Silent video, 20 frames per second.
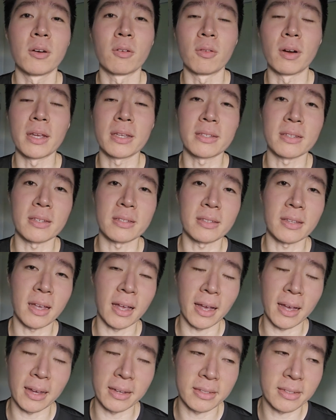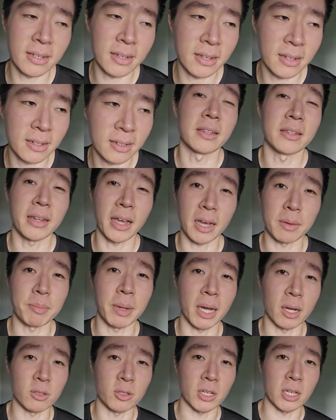raises at 9
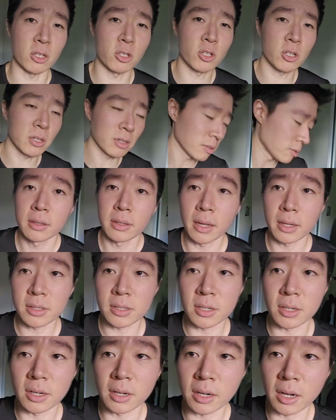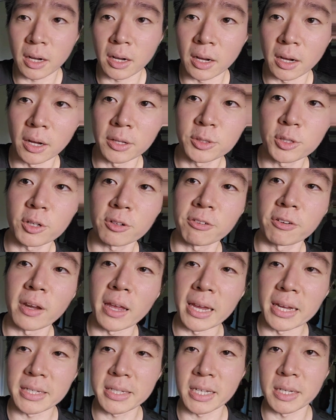pounds each. That took under
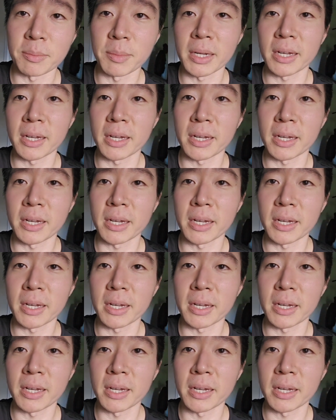18